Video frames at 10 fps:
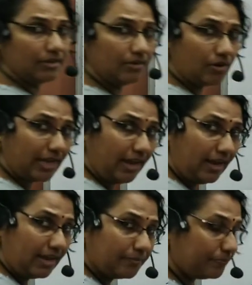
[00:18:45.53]

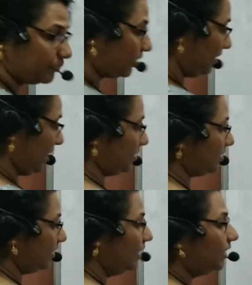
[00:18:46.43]
Okay.
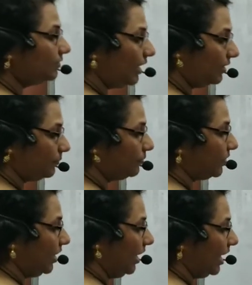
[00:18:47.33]
Yes. Then
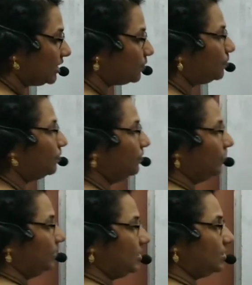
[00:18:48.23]

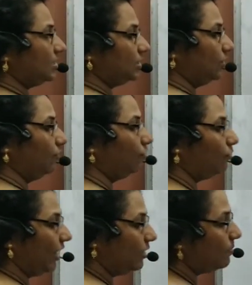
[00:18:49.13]
this is
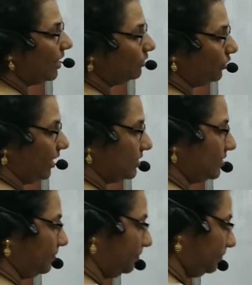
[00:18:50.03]
1 by 3S.